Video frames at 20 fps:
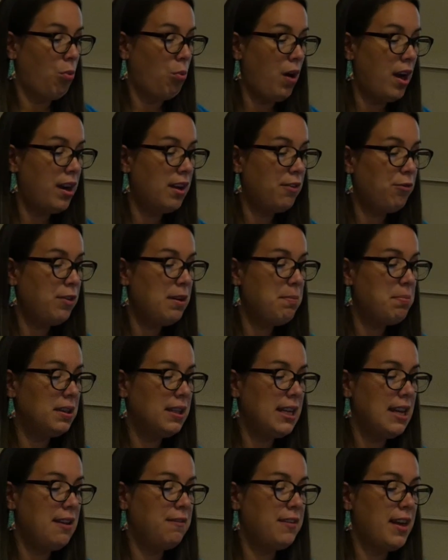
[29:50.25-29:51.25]
What if we
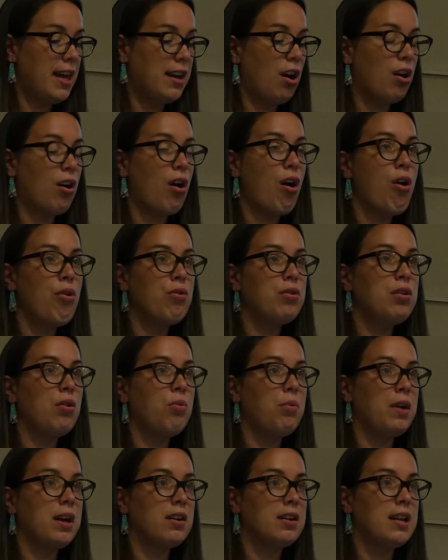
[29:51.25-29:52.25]
believe that our own
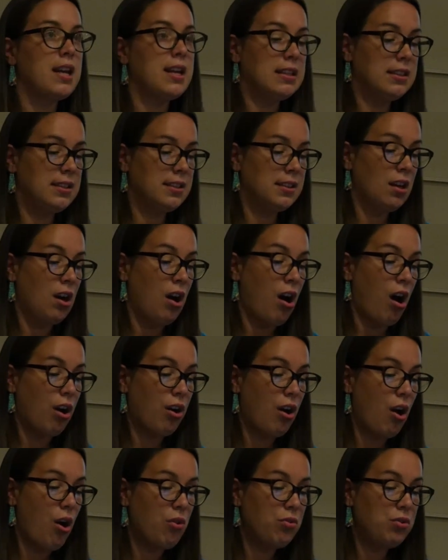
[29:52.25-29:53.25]
awareness,
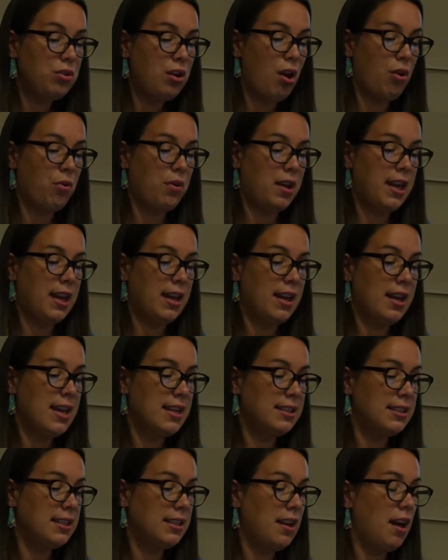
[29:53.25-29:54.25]
our own knowing,
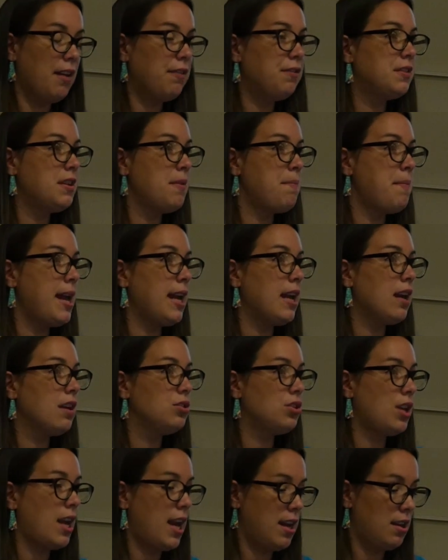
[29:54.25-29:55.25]
is enough to
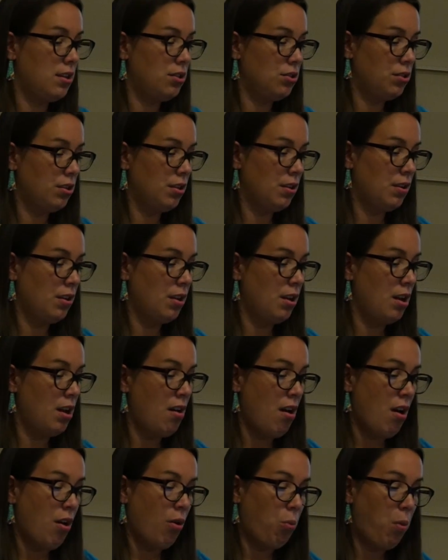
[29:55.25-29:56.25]
make change?
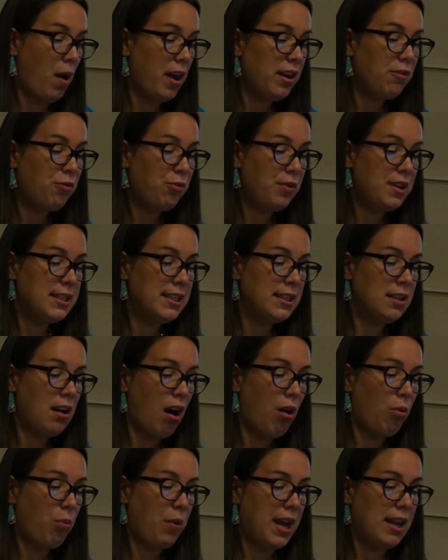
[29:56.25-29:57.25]
What if we did
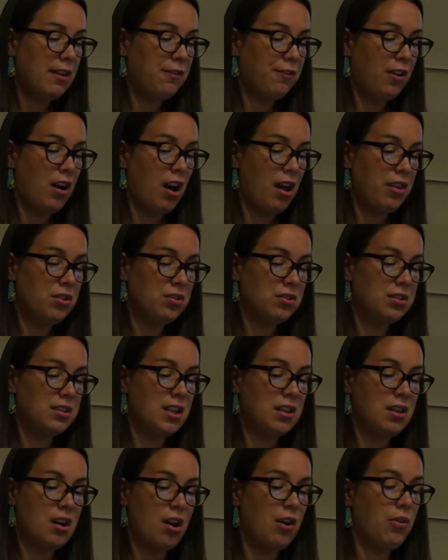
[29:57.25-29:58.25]
not wait for others
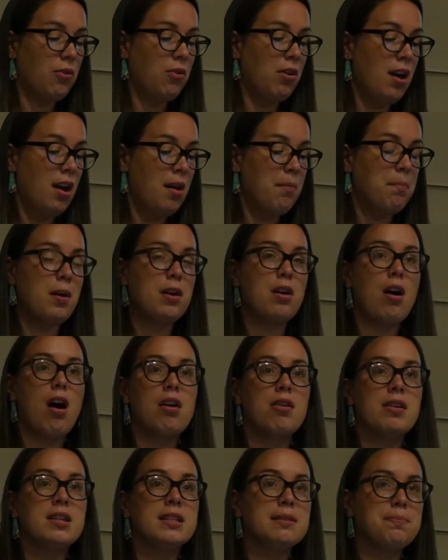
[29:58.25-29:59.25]
to know, but
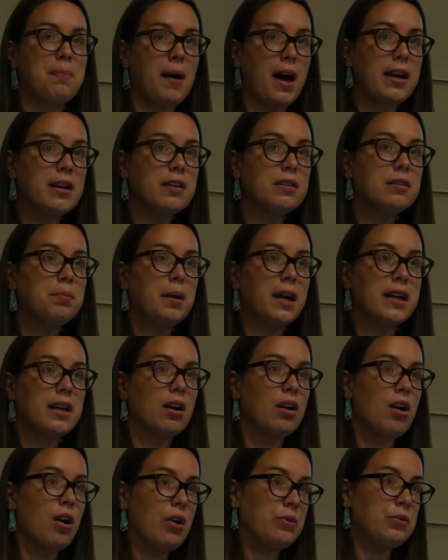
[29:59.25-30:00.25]
are inspired
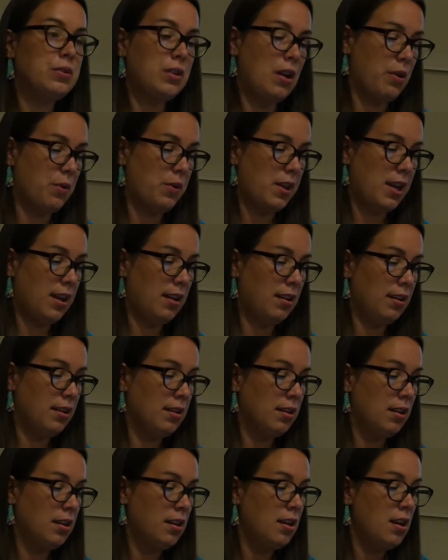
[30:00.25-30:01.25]
by our own knowing?
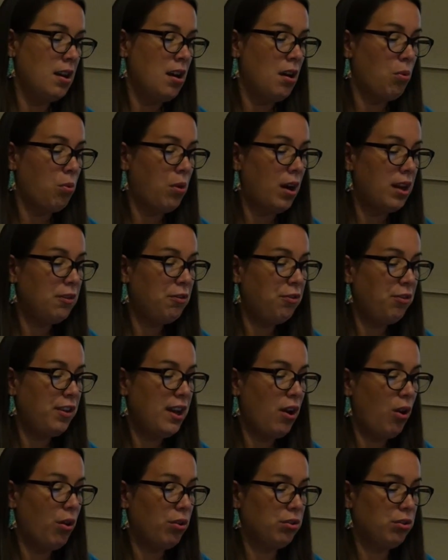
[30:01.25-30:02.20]
What if we